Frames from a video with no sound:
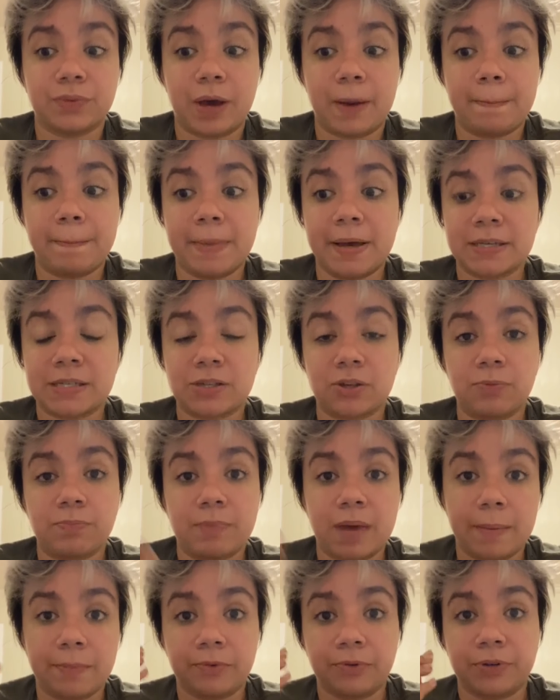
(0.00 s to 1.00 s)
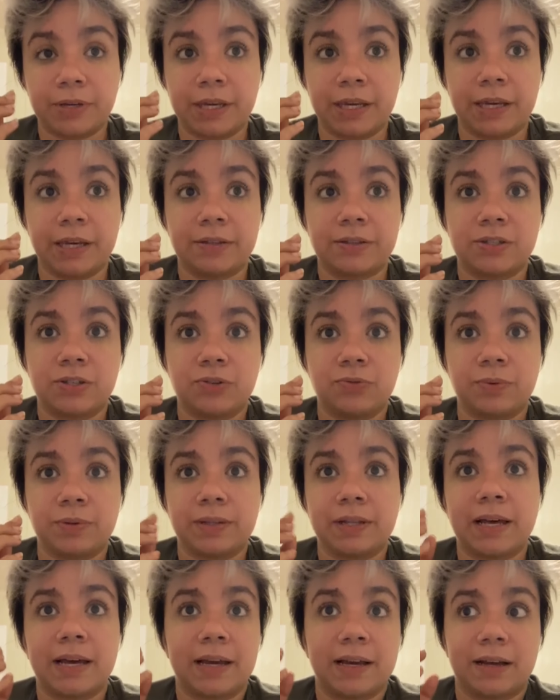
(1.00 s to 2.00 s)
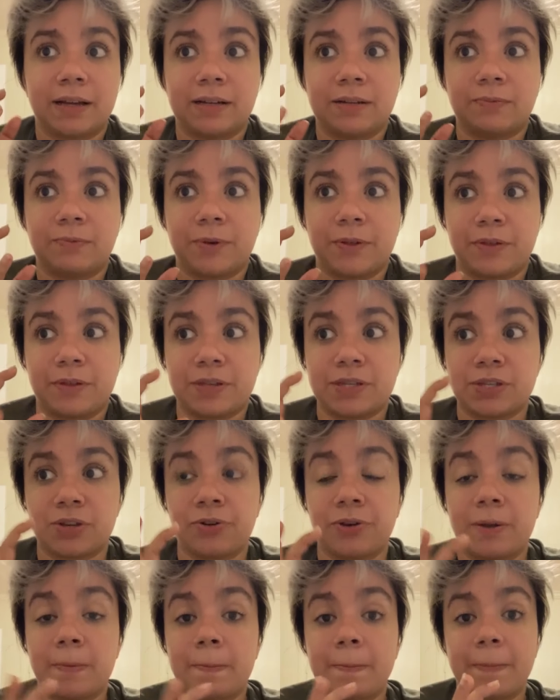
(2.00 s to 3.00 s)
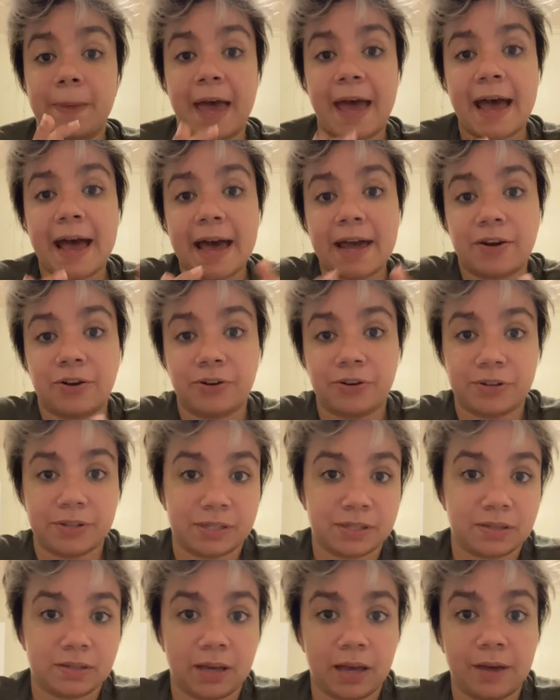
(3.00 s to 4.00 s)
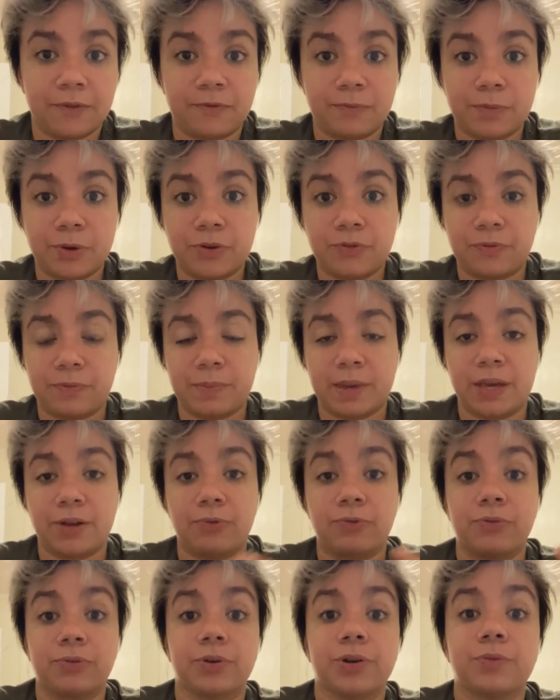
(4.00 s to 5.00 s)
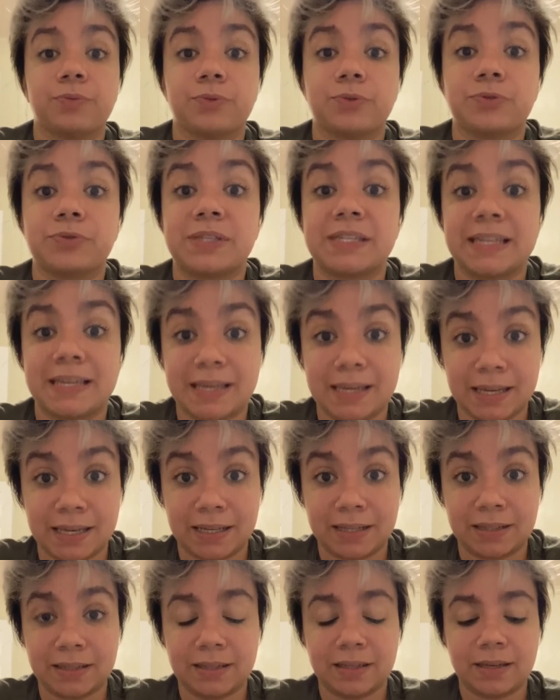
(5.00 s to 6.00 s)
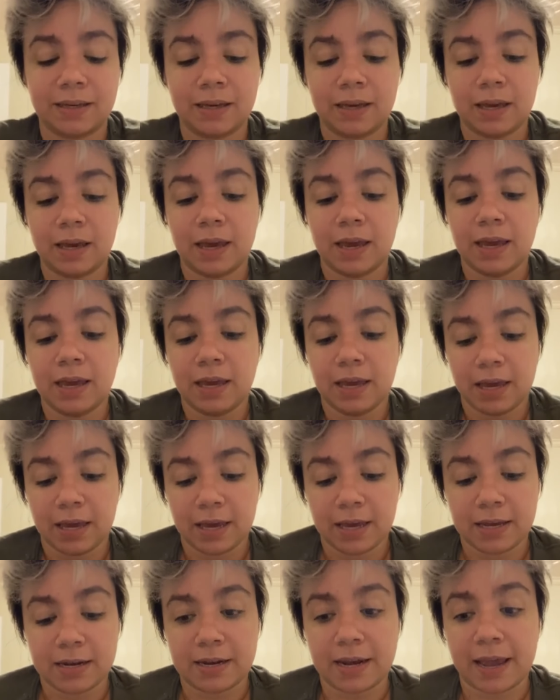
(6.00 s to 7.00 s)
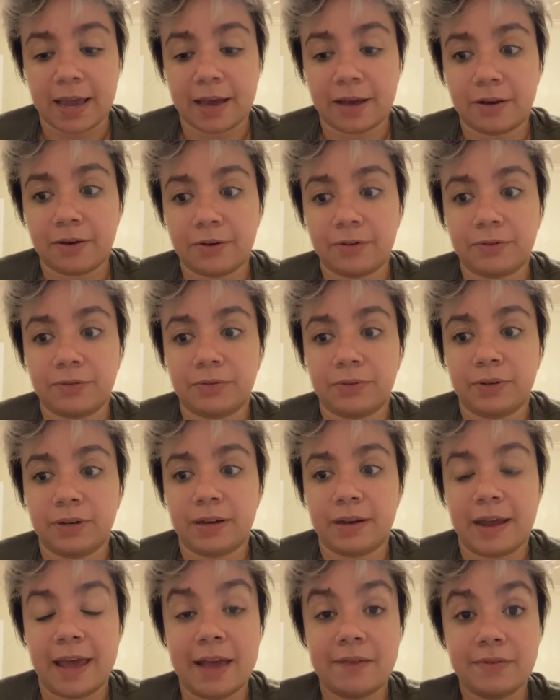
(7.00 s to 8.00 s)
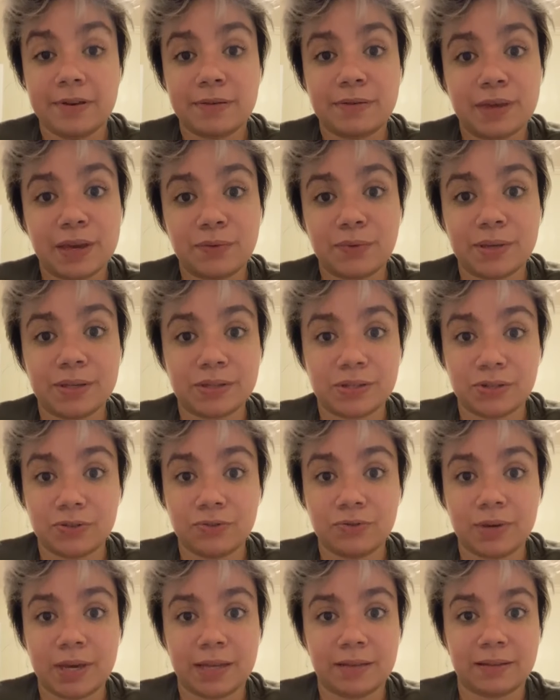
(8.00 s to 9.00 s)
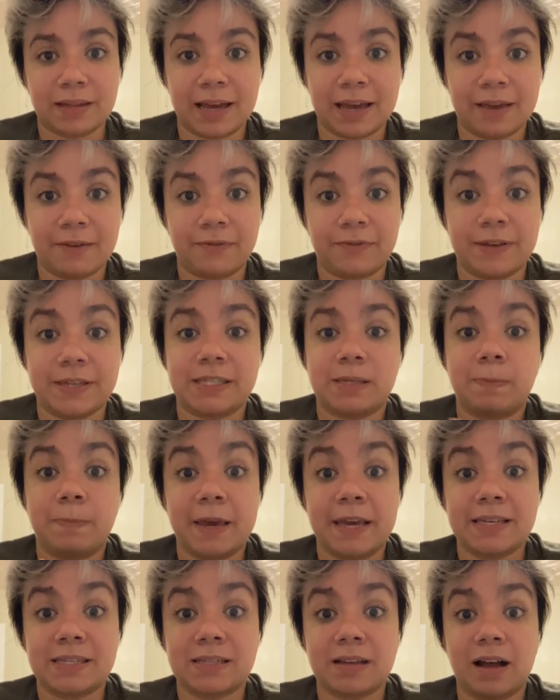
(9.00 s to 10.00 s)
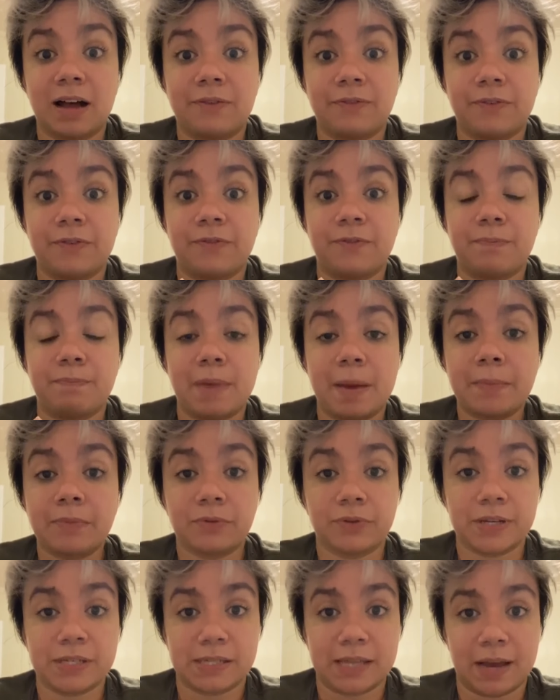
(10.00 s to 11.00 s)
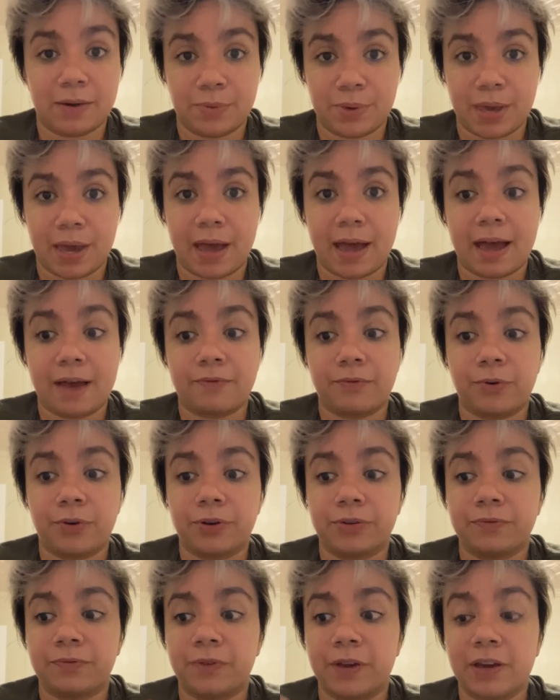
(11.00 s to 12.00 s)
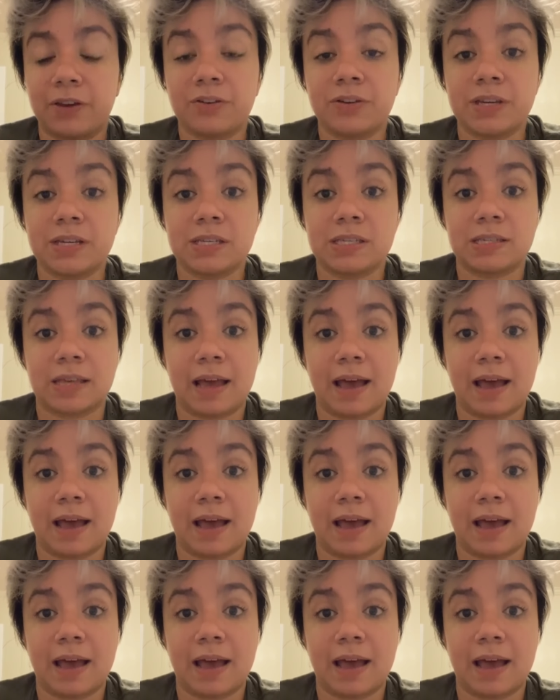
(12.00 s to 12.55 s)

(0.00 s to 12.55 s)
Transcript: muscle memory to rely on with a certain pattern of movement or a routine. Now, everything we do in life is based off of memories that we have or various